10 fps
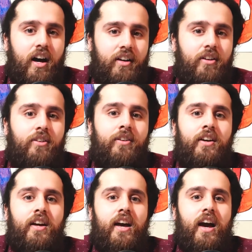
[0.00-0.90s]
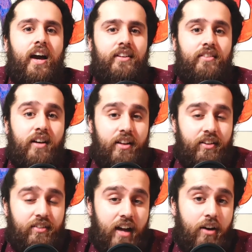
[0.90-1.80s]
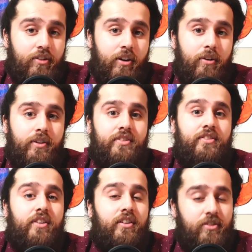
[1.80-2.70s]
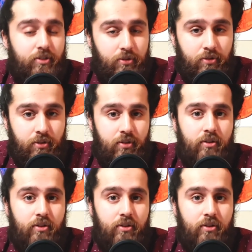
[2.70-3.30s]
I know, and I think now the onus is on you.